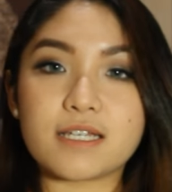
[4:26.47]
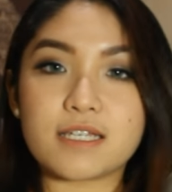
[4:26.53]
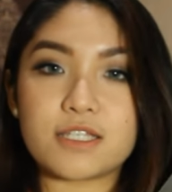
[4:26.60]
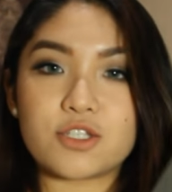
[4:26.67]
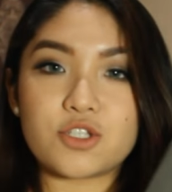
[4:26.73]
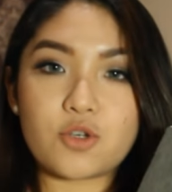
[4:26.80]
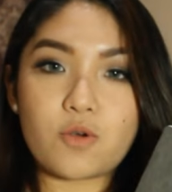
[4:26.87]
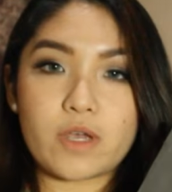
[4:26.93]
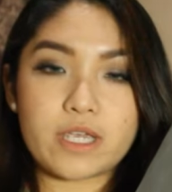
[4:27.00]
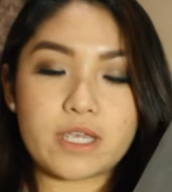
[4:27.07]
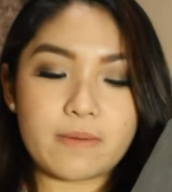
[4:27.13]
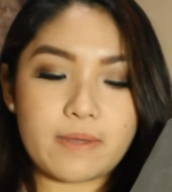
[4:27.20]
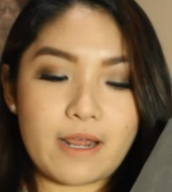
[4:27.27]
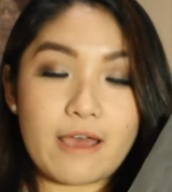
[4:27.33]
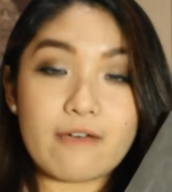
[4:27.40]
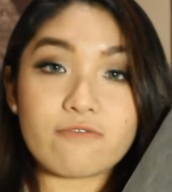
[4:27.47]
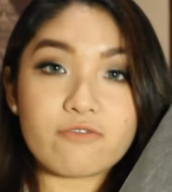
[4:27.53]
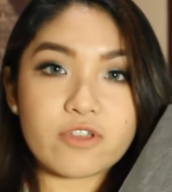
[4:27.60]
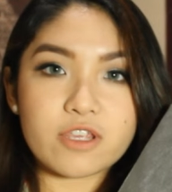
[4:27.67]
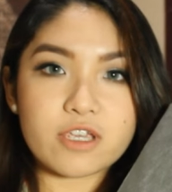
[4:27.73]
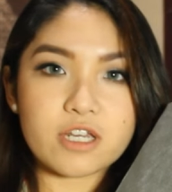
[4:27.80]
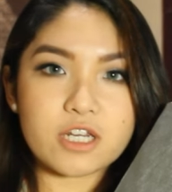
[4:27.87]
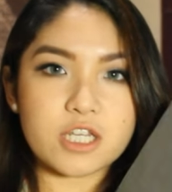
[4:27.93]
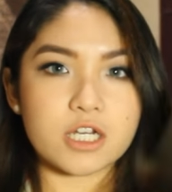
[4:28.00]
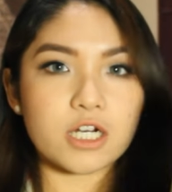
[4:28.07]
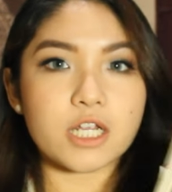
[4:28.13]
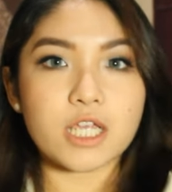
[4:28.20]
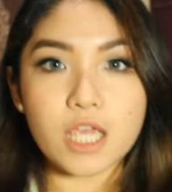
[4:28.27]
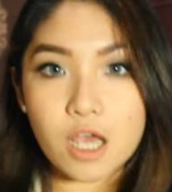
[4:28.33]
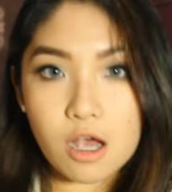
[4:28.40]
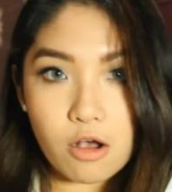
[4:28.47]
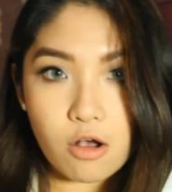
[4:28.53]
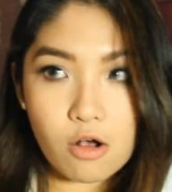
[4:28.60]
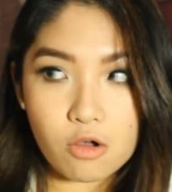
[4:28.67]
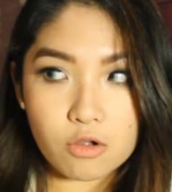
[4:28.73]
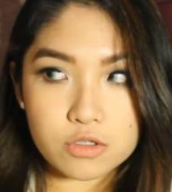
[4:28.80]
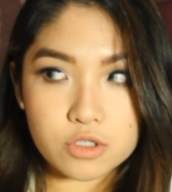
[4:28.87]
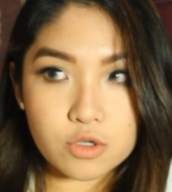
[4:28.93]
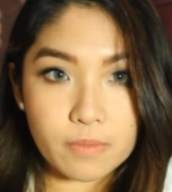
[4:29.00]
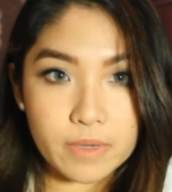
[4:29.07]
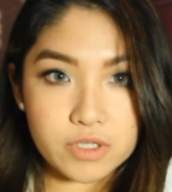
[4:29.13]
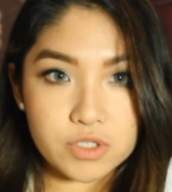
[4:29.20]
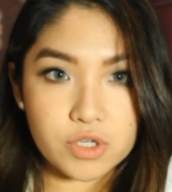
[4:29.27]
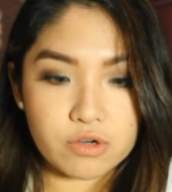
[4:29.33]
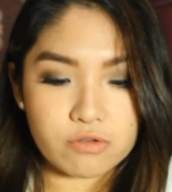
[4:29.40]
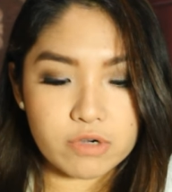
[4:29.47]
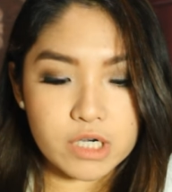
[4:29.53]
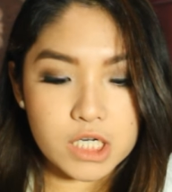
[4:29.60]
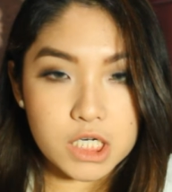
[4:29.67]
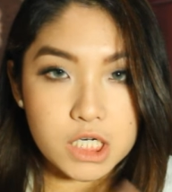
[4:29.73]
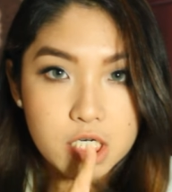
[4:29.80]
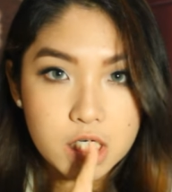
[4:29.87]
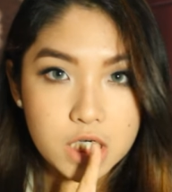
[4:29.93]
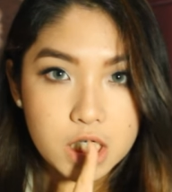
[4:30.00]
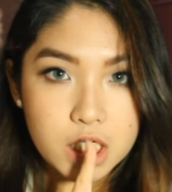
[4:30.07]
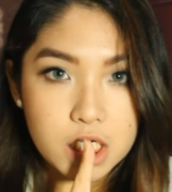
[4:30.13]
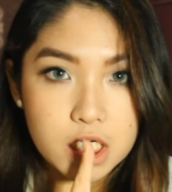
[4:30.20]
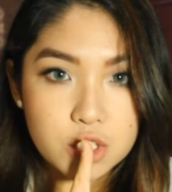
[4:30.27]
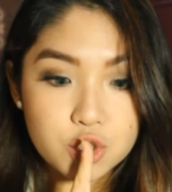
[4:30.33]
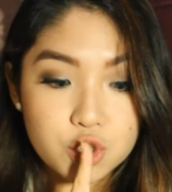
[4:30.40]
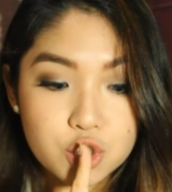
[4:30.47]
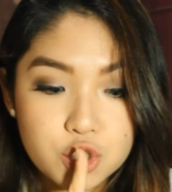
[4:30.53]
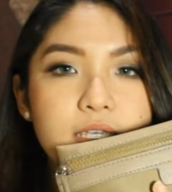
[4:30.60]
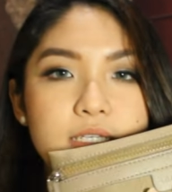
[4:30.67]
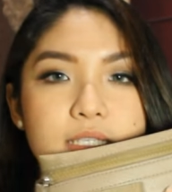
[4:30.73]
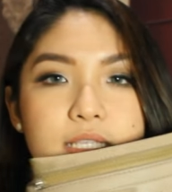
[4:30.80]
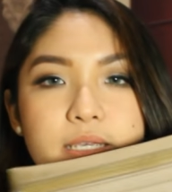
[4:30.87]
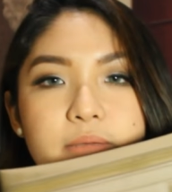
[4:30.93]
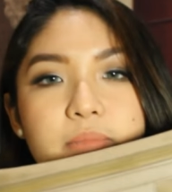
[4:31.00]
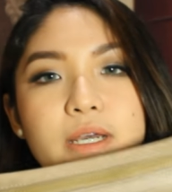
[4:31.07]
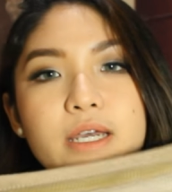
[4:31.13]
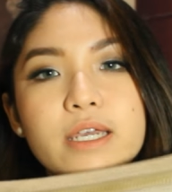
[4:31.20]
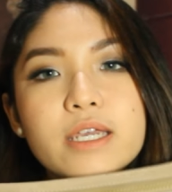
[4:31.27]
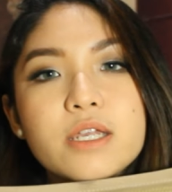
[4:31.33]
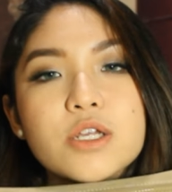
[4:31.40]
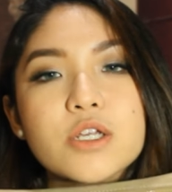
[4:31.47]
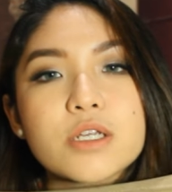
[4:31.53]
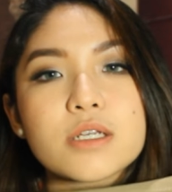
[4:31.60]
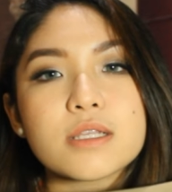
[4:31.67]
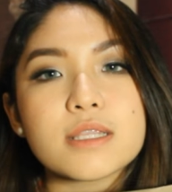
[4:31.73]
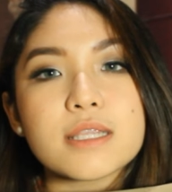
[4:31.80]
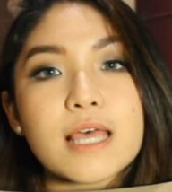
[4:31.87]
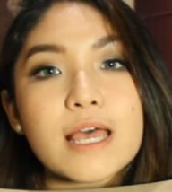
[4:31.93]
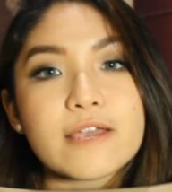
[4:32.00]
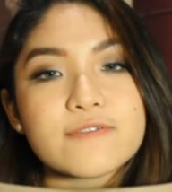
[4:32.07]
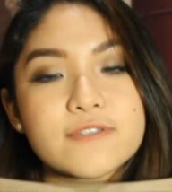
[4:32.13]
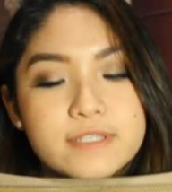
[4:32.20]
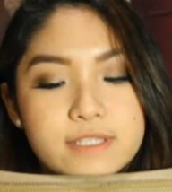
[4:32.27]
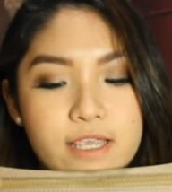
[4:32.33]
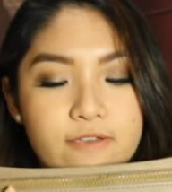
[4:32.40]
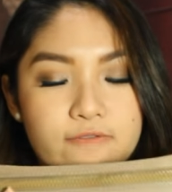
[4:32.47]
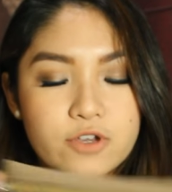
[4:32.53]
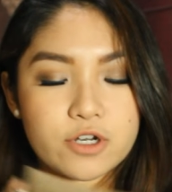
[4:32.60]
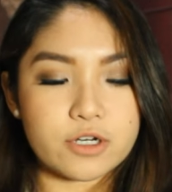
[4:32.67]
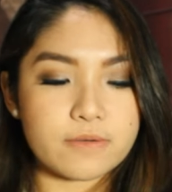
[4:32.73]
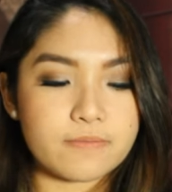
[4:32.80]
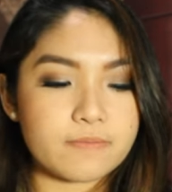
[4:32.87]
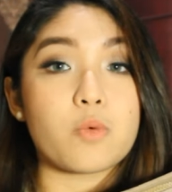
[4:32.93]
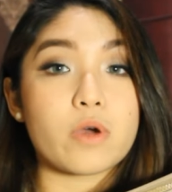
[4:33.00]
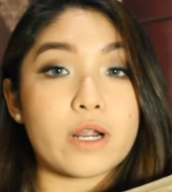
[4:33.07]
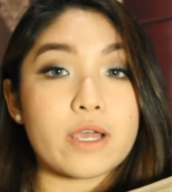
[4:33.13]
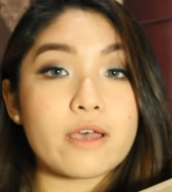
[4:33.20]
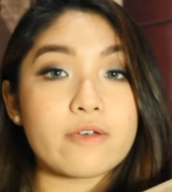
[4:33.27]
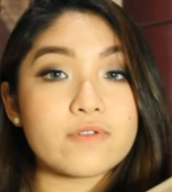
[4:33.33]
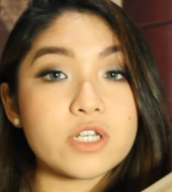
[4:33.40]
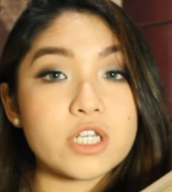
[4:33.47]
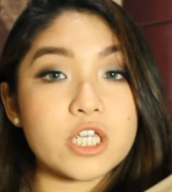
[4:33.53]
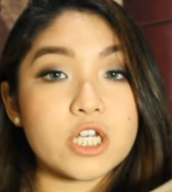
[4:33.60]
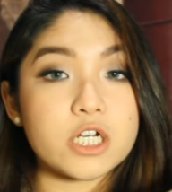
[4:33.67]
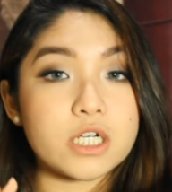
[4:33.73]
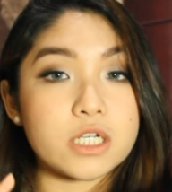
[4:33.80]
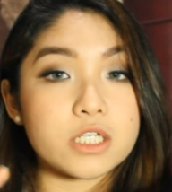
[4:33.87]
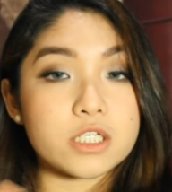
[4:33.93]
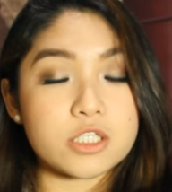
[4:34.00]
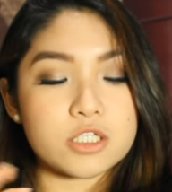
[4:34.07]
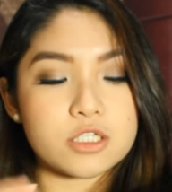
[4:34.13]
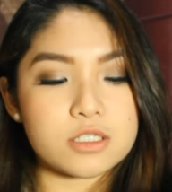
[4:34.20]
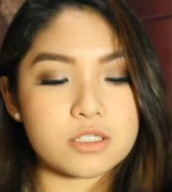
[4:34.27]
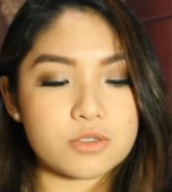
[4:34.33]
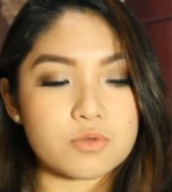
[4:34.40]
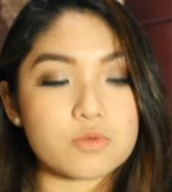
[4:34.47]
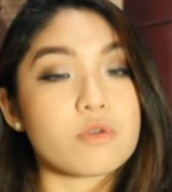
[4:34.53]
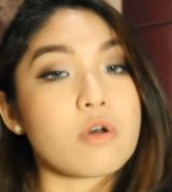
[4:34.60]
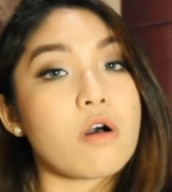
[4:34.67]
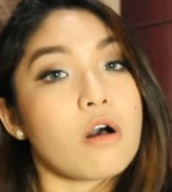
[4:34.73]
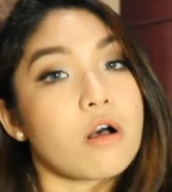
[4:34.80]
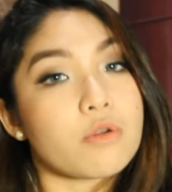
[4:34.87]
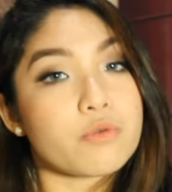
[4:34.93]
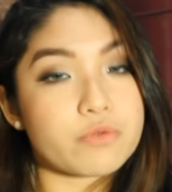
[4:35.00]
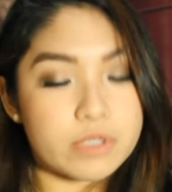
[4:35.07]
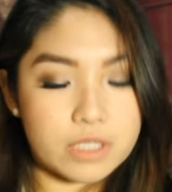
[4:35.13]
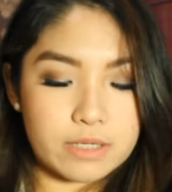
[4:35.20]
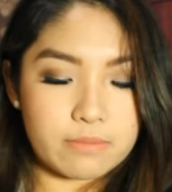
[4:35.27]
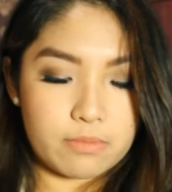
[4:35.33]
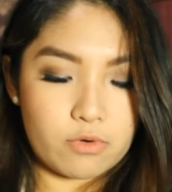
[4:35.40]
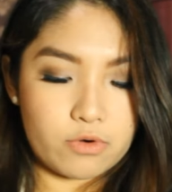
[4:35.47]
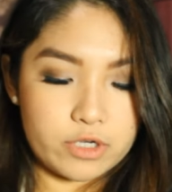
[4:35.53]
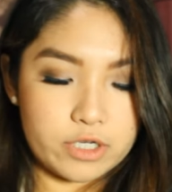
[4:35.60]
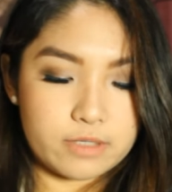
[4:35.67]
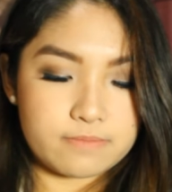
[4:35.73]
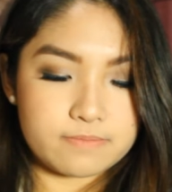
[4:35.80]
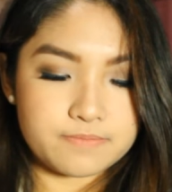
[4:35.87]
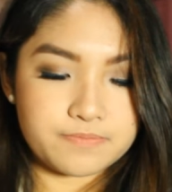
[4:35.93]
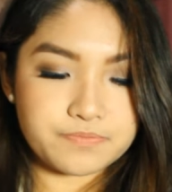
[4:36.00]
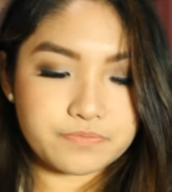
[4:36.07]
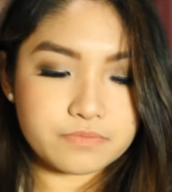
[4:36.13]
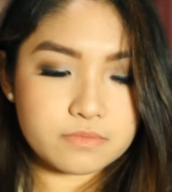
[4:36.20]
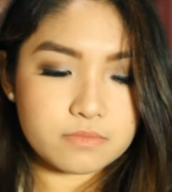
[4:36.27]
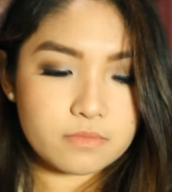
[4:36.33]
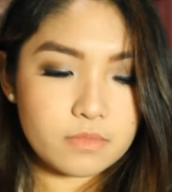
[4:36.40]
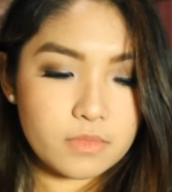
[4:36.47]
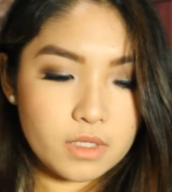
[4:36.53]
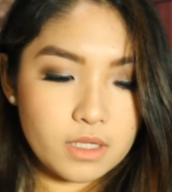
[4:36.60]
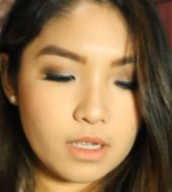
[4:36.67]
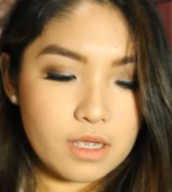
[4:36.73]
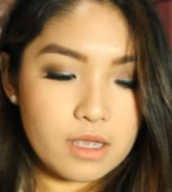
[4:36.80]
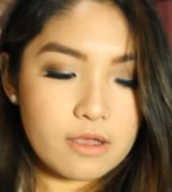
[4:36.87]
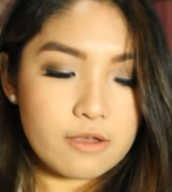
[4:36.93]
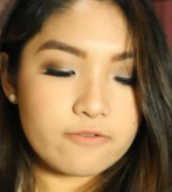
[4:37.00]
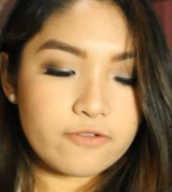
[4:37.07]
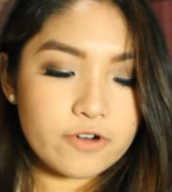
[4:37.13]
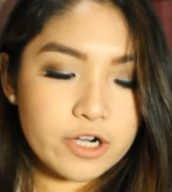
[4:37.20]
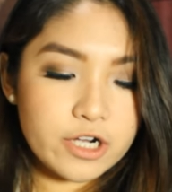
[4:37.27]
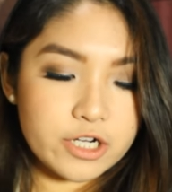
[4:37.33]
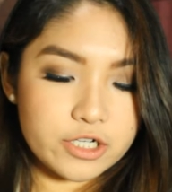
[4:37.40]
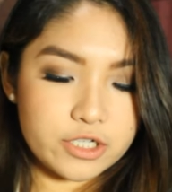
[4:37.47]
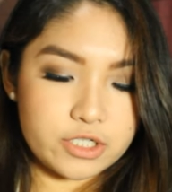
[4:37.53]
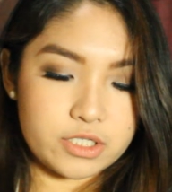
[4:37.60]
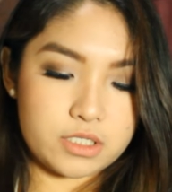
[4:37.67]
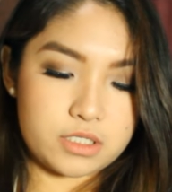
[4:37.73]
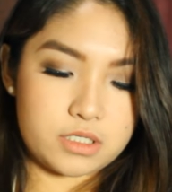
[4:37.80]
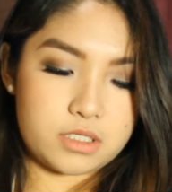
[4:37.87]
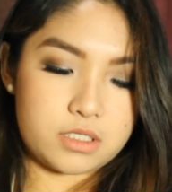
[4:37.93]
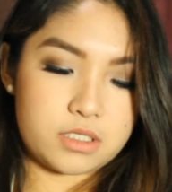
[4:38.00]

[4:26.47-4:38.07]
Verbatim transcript: So I keep everything in here, also my secret. It's like my life savior. What I have in here, it's just all really important. First,